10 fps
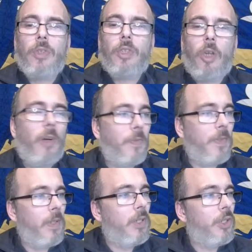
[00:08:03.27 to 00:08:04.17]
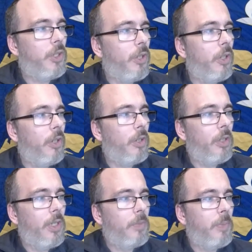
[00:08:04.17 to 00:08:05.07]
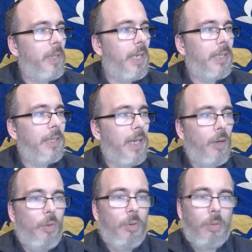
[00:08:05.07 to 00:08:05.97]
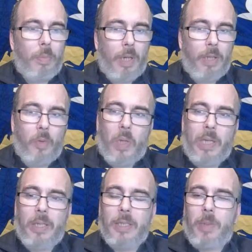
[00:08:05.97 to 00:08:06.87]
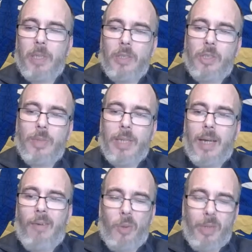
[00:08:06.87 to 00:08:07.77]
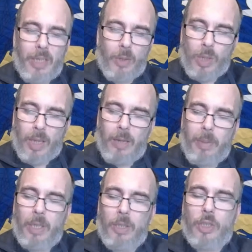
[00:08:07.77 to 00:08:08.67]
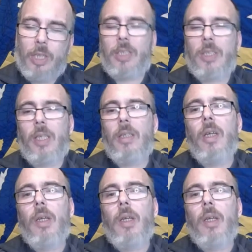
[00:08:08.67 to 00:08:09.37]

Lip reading: So often this year he's been let down by the wingers being too narrow and it all getting a bit congested,